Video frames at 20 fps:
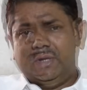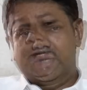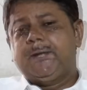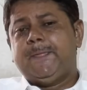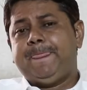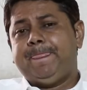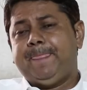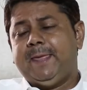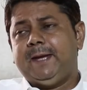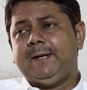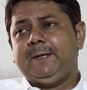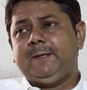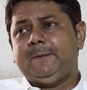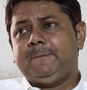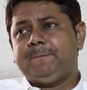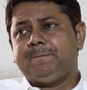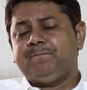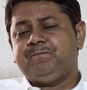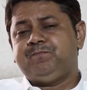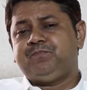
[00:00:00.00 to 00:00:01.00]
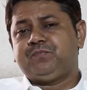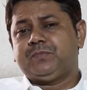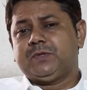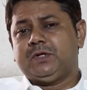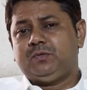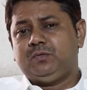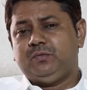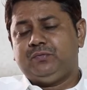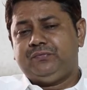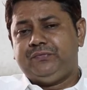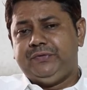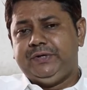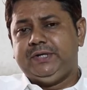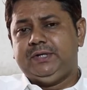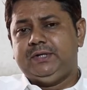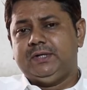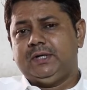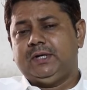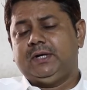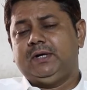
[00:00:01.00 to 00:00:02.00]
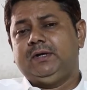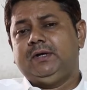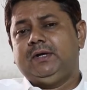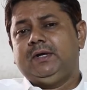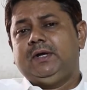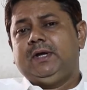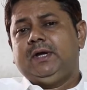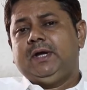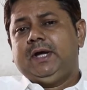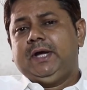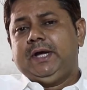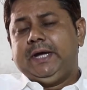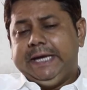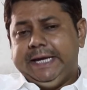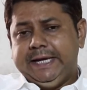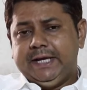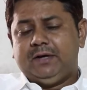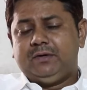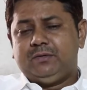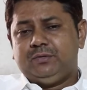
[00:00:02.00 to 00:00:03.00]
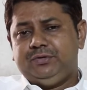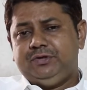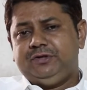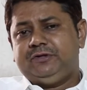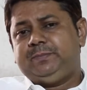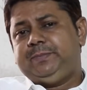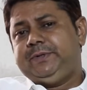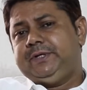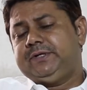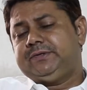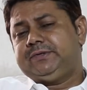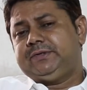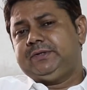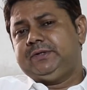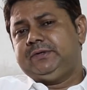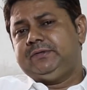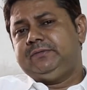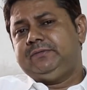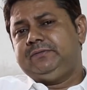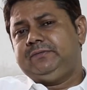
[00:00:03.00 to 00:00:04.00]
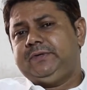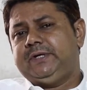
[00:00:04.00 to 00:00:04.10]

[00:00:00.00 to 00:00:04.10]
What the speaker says: and then to feed air to these PSA,